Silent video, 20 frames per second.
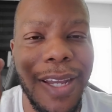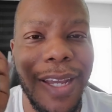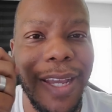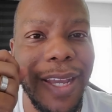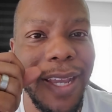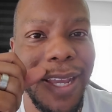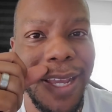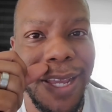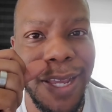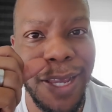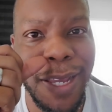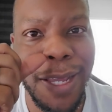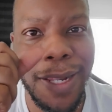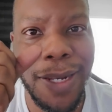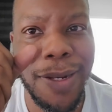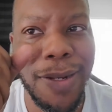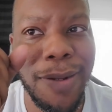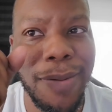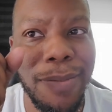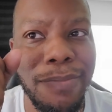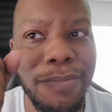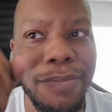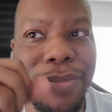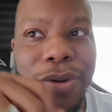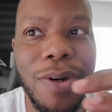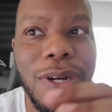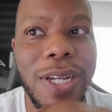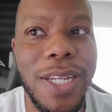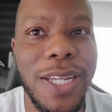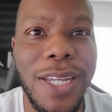And
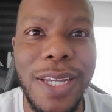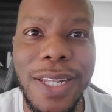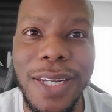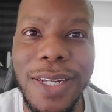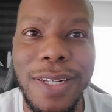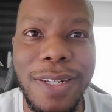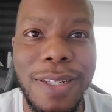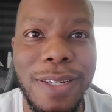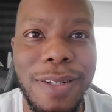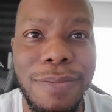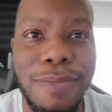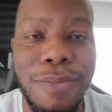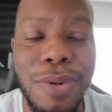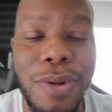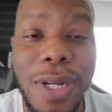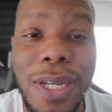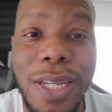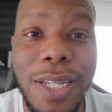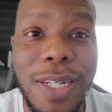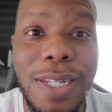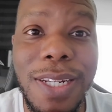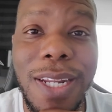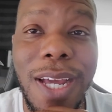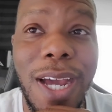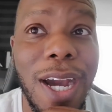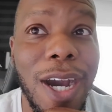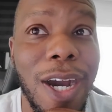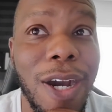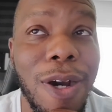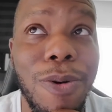Boykin,
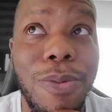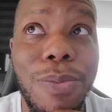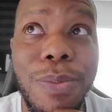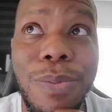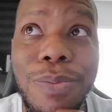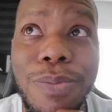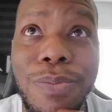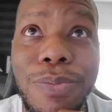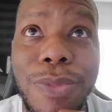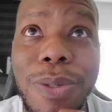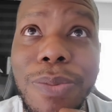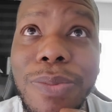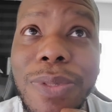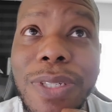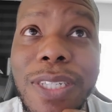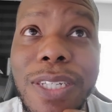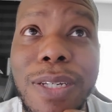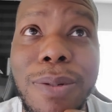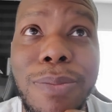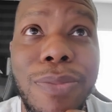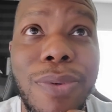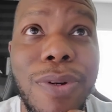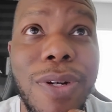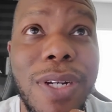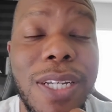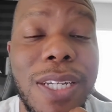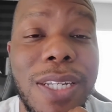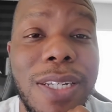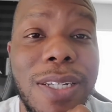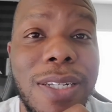I don't remember seeing
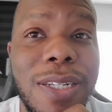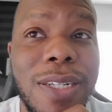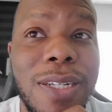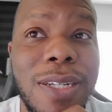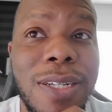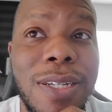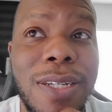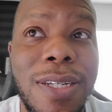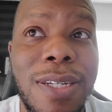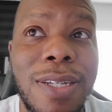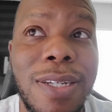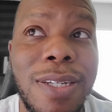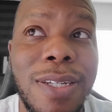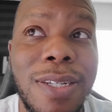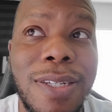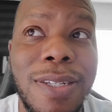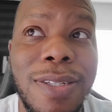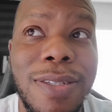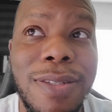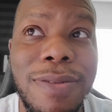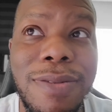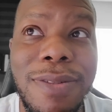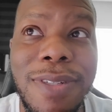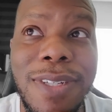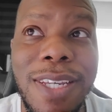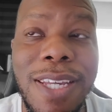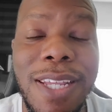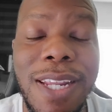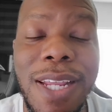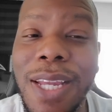Boykin
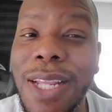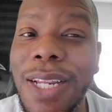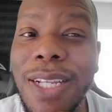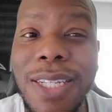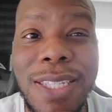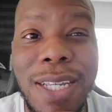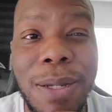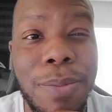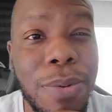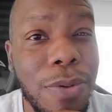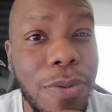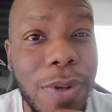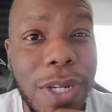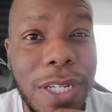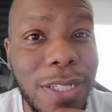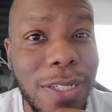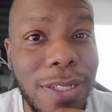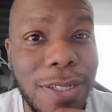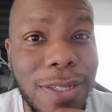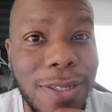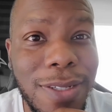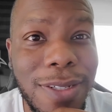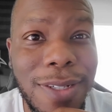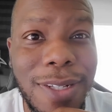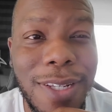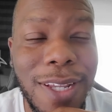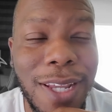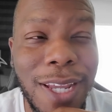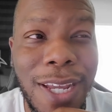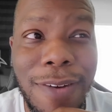get any separation
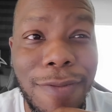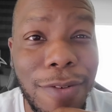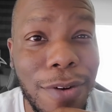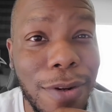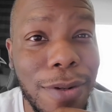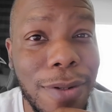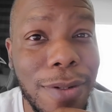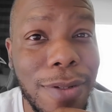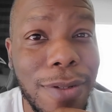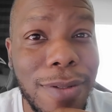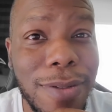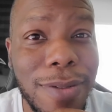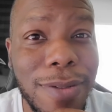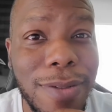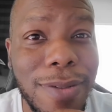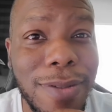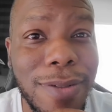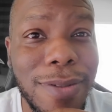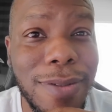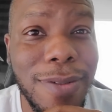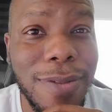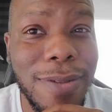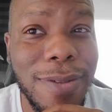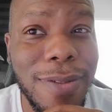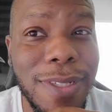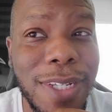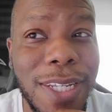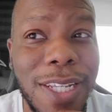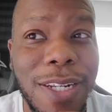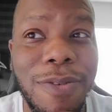ever.
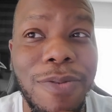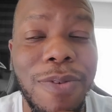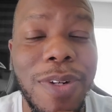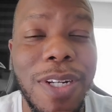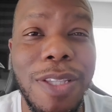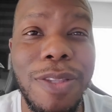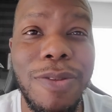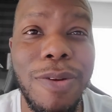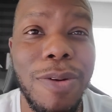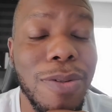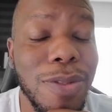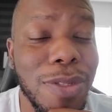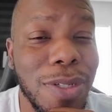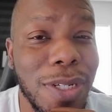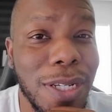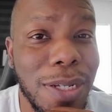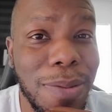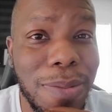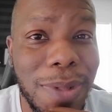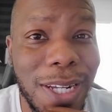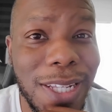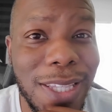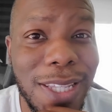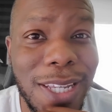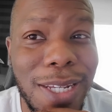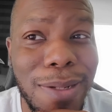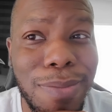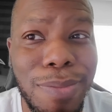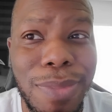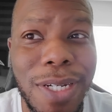He don't really throw to him like
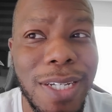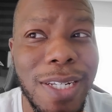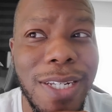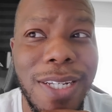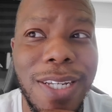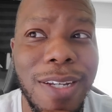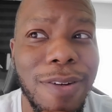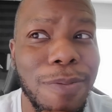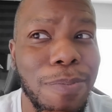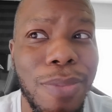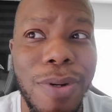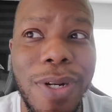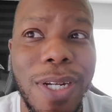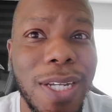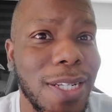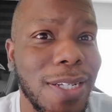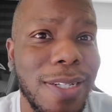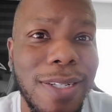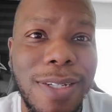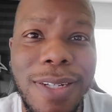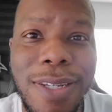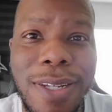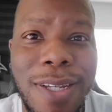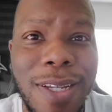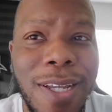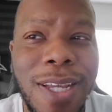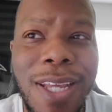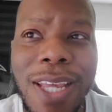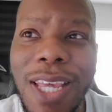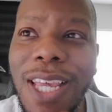that, but Boykin,
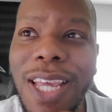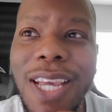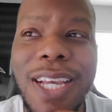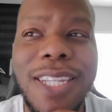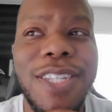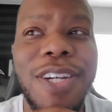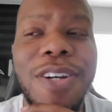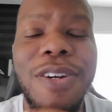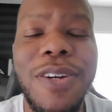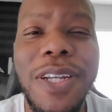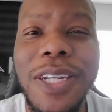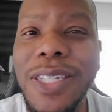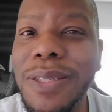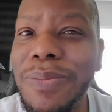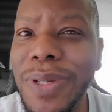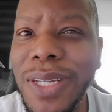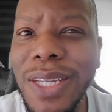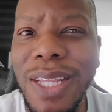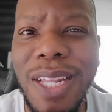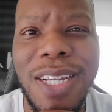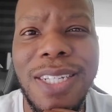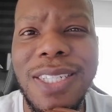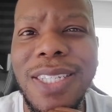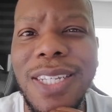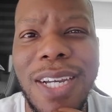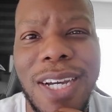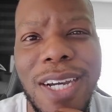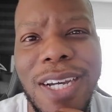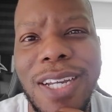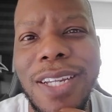he has all that speed, has the
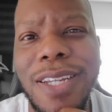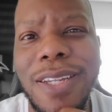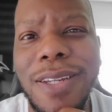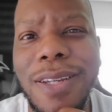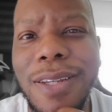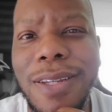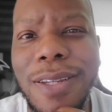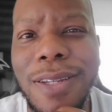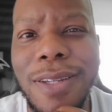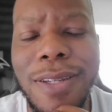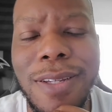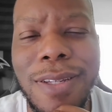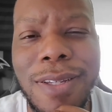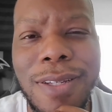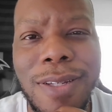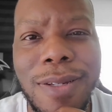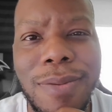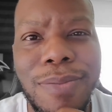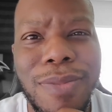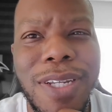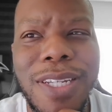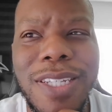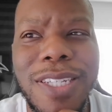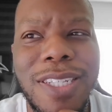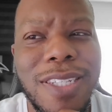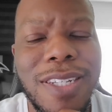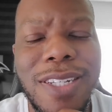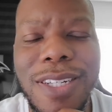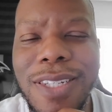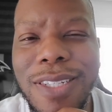height, but he
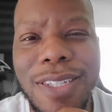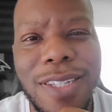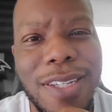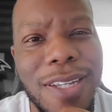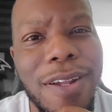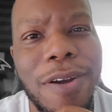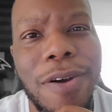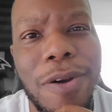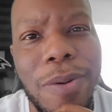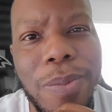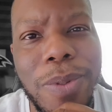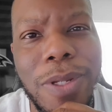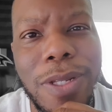just doesn't get open.